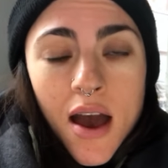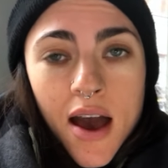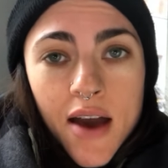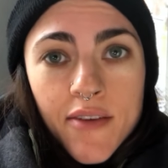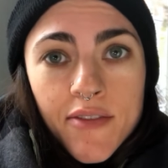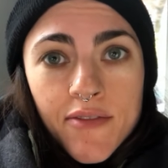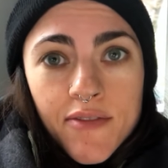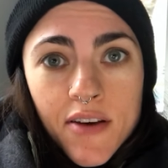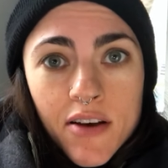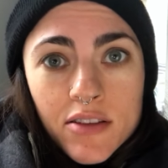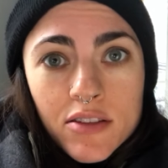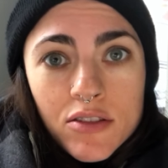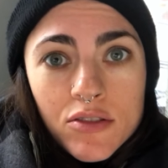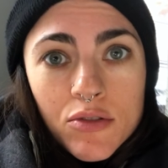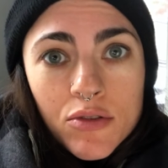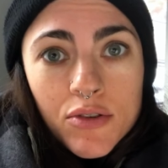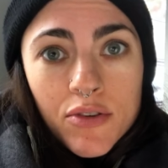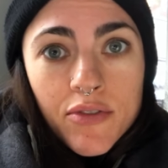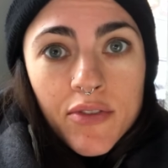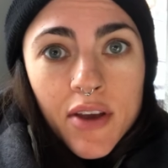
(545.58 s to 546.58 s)
I felt
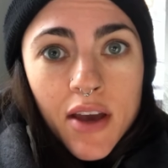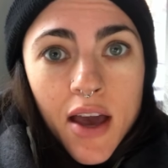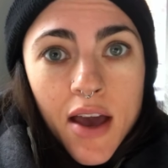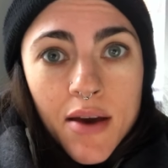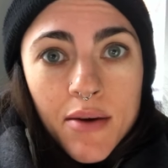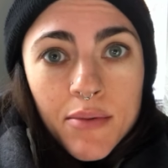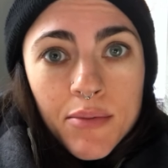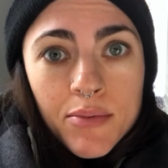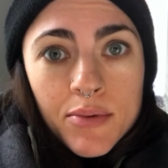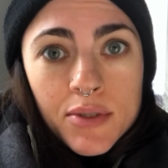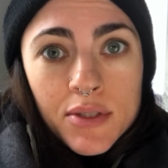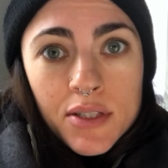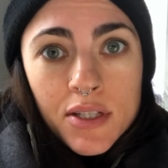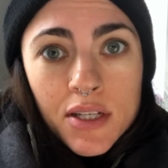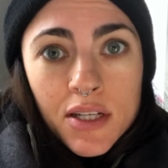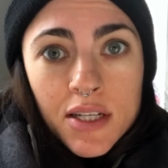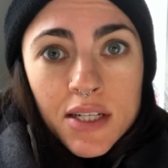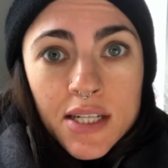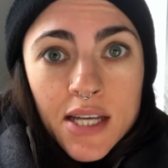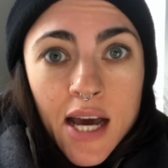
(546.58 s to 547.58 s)
sort of like I was
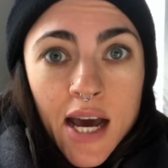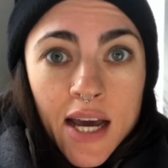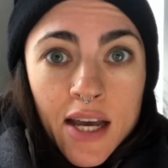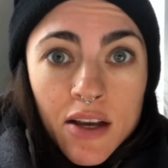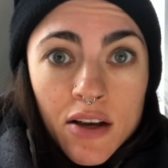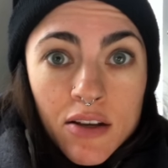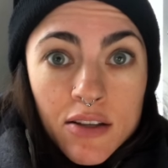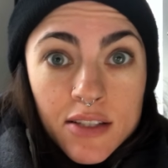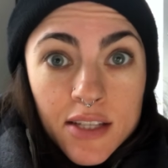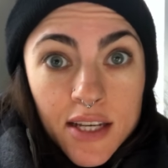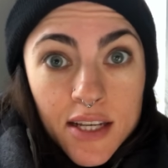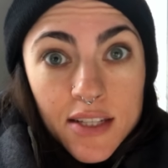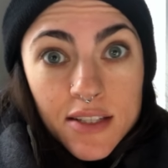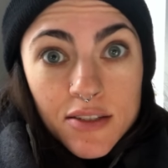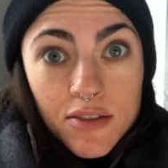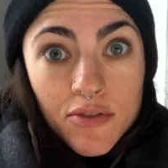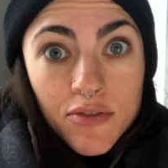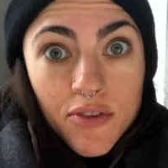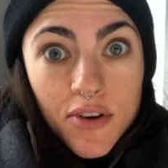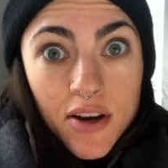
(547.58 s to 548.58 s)
gonna die all day
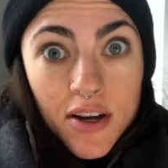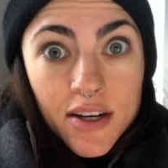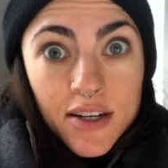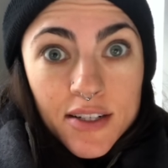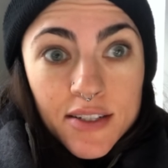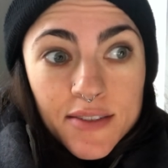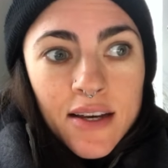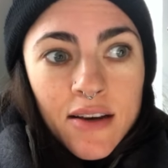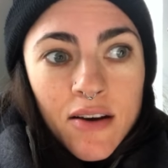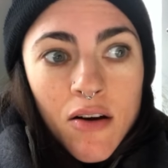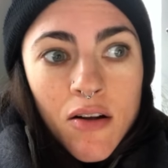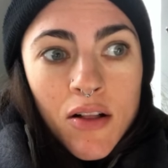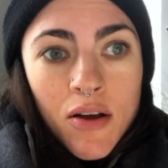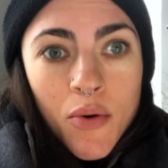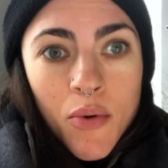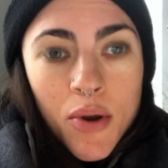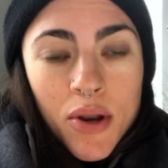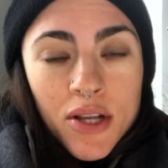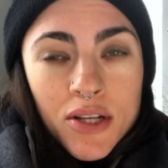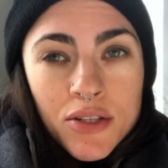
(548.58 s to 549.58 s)
so far. All I
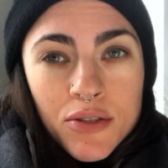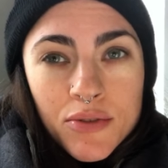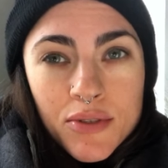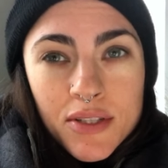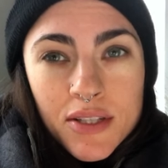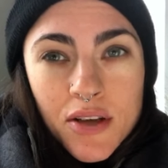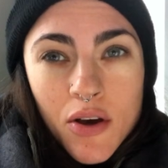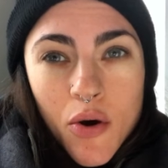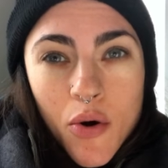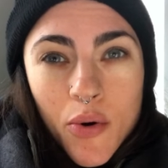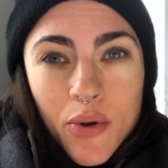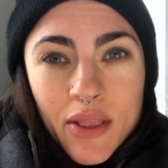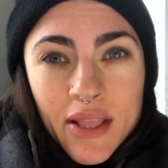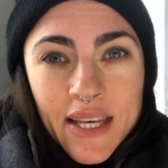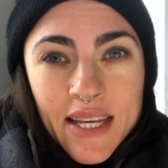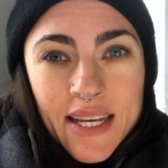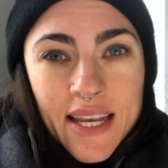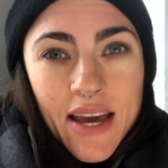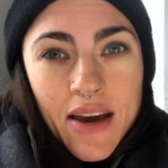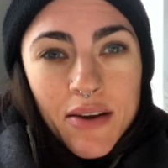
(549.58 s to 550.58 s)
want to do is go and
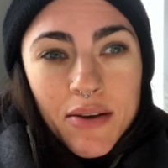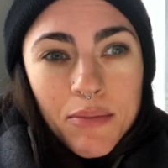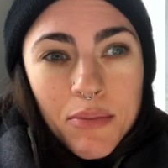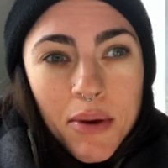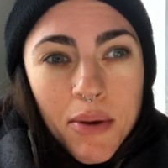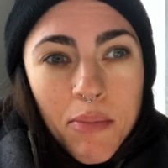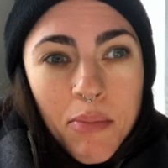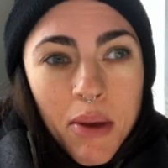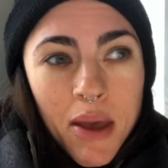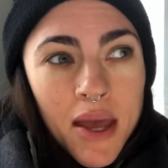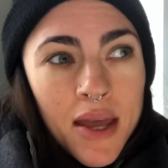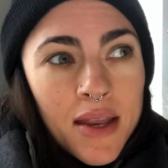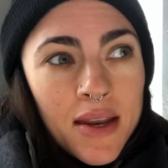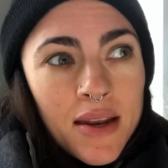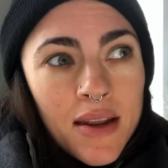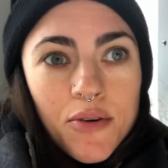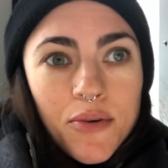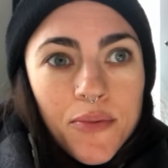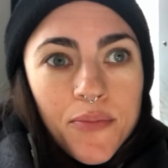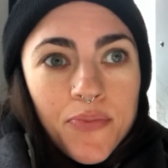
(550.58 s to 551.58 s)
lay down in my bed.
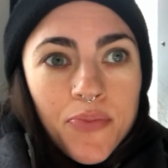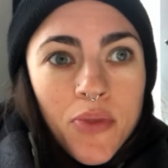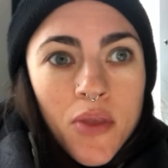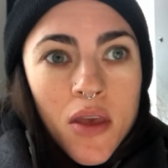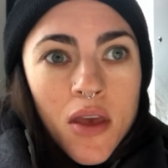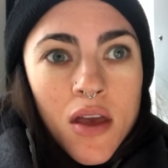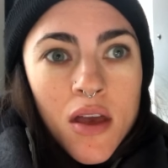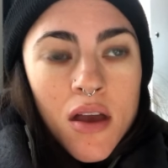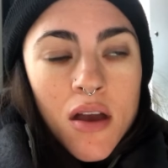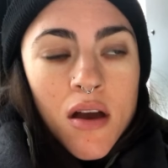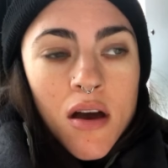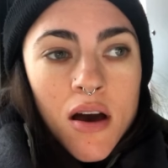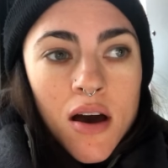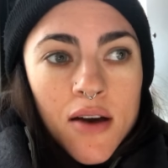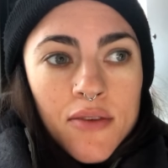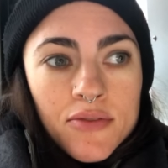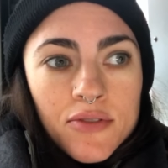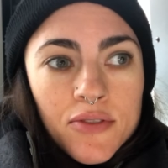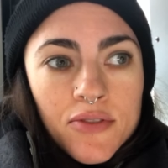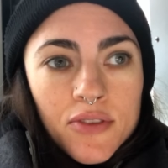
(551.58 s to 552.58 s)

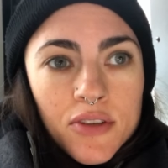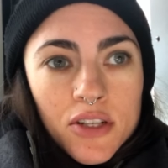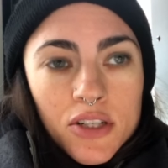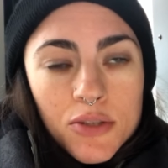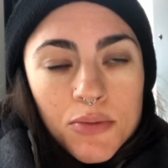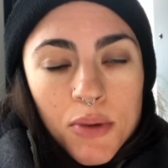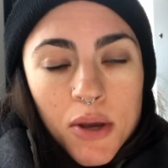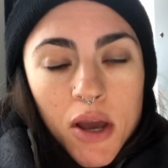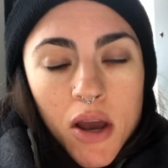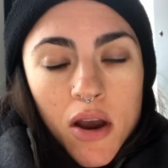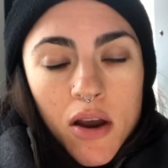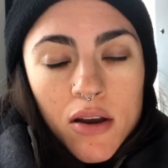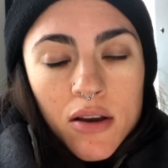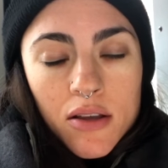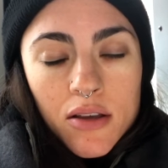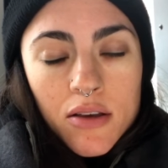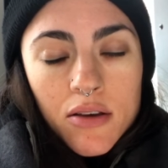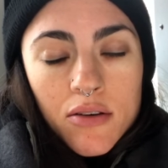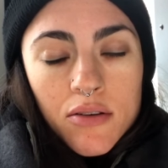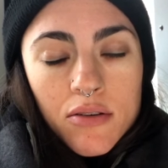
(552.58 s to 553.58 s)
Off to finish my
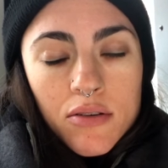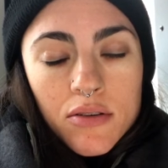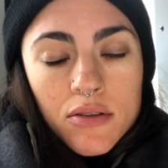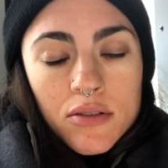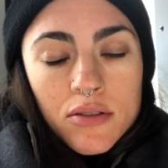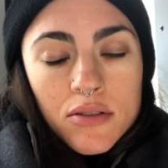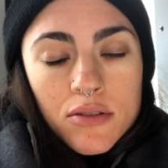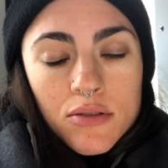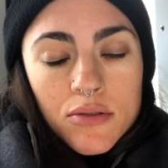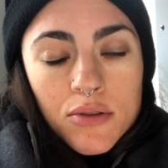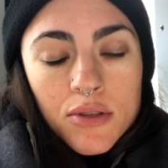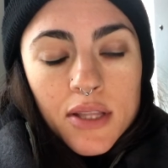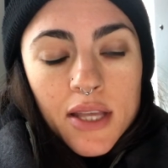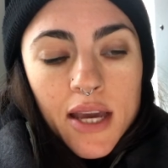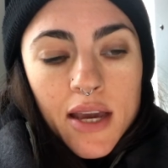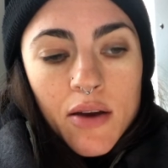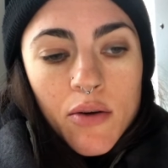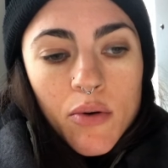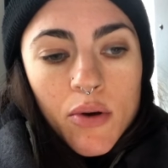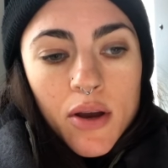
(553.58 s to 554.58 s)
cardio, do a
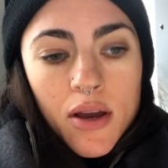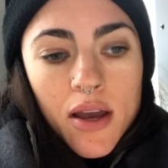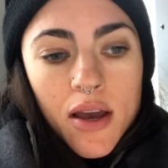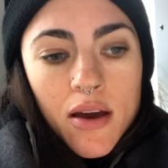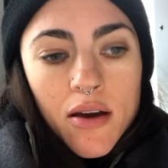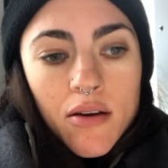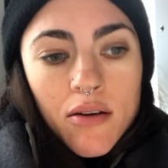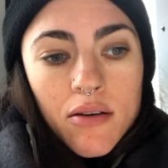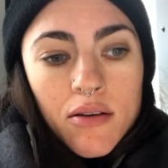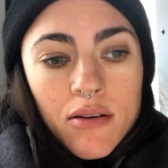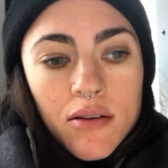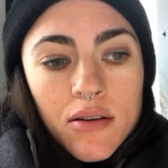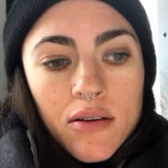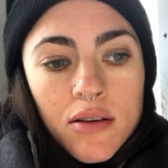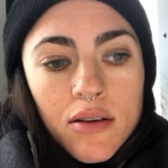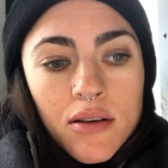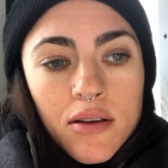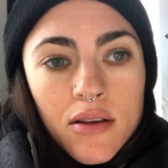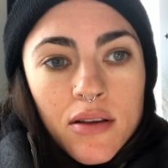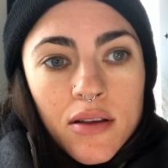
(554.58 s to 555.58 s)
leg workout,
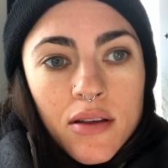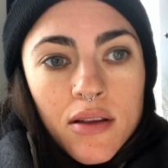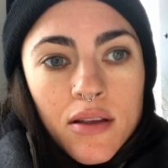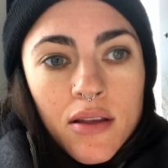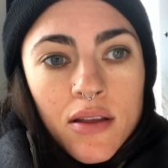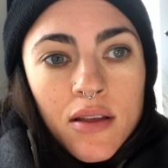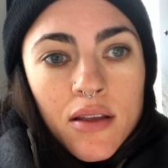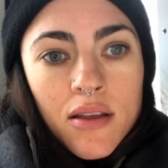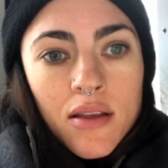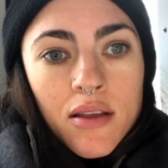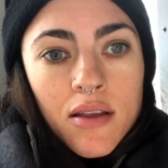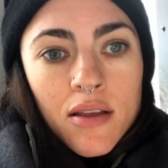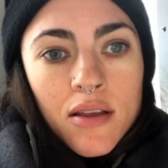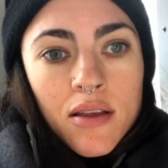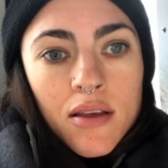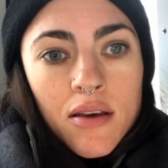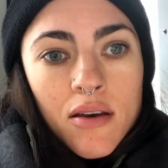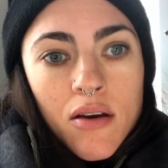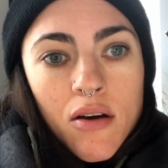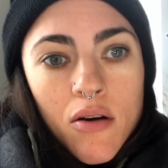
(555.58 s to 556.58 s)

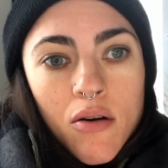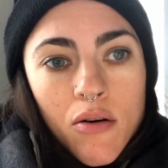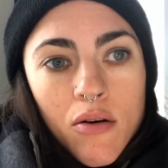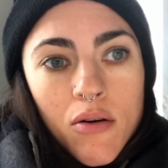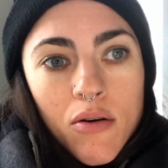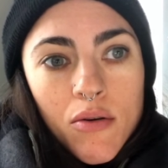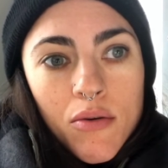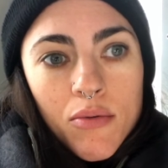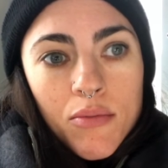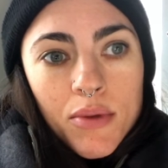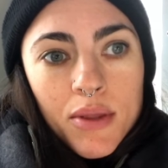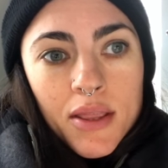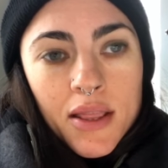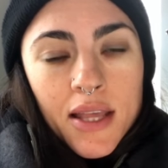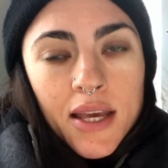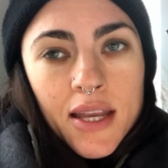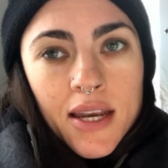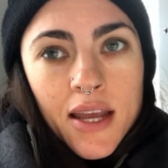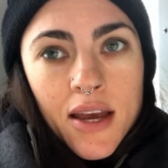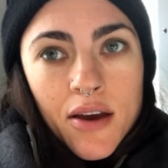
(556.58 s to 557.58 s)
go home and
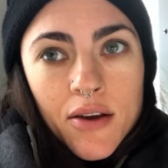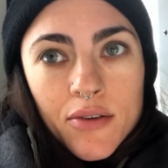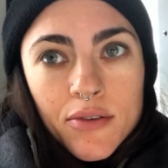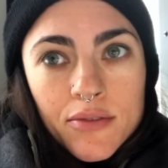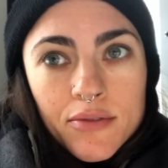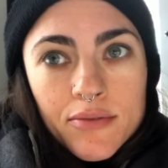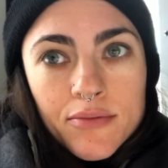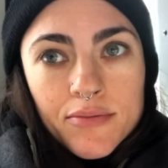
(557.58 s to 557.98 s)
lay down.